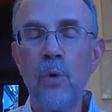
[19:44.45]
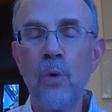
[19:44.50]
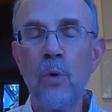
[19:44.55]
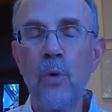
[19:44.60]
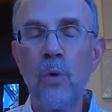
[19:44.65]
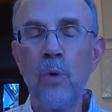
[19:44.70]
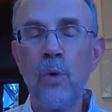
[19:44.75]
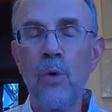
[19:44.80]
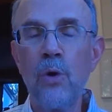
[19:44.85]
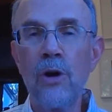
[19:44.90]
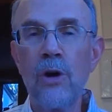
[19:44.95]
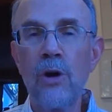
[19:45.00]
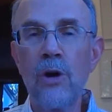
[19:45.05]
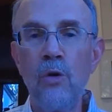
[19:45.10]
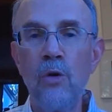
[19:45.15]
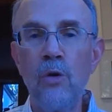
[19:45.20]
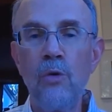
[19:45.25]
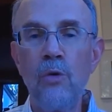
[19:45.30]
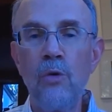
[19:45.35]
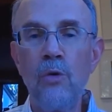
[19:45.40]
whole
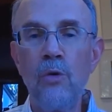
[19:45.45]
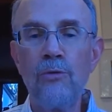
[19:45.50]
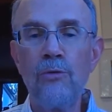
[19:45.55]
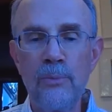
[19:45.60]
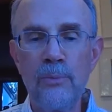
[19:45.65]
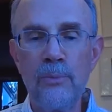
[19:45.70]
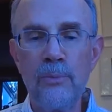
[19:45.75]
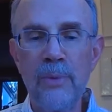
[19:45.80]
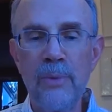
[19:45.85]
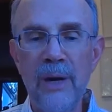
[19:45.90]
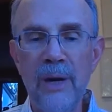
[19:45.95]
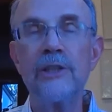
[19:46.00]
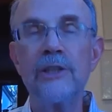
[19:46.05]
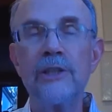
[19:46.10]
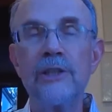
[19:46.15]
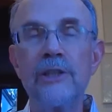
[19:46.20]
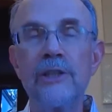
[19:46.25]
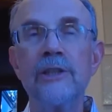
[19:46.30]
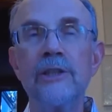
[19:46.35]
food-based nutrition